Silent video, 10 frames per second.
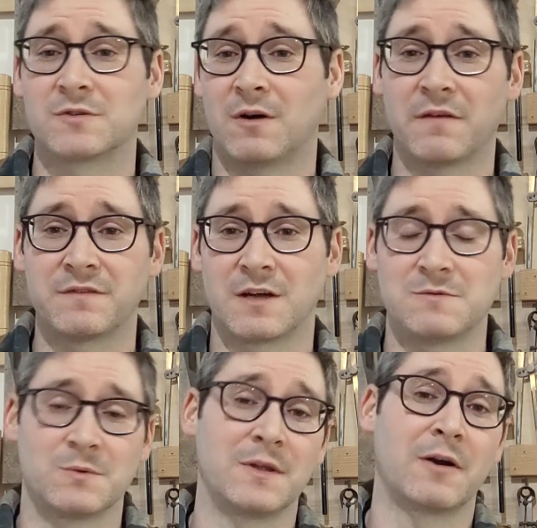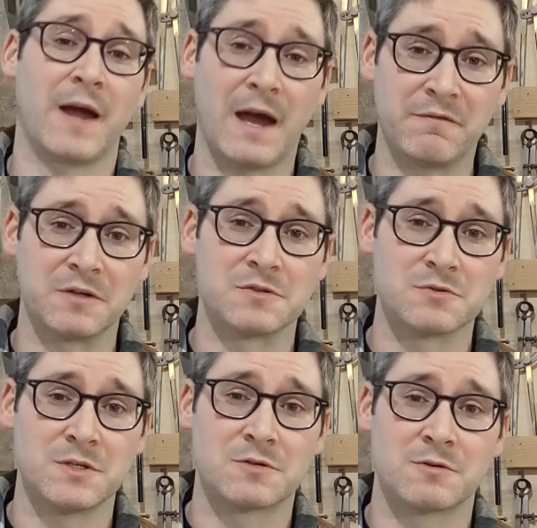so oftentimes when they're having a
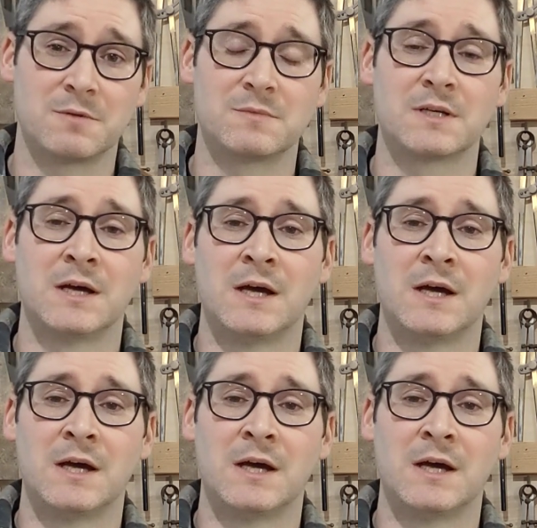tree trimmed